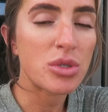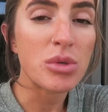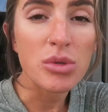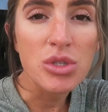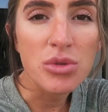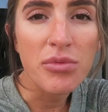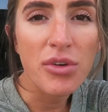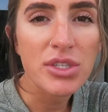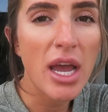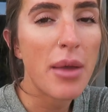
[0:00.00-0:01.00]
do YouTube
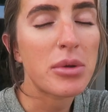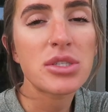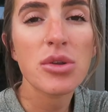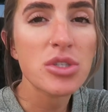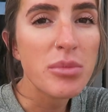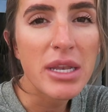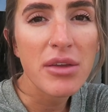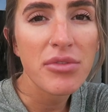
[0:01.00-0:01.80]
full-time or social media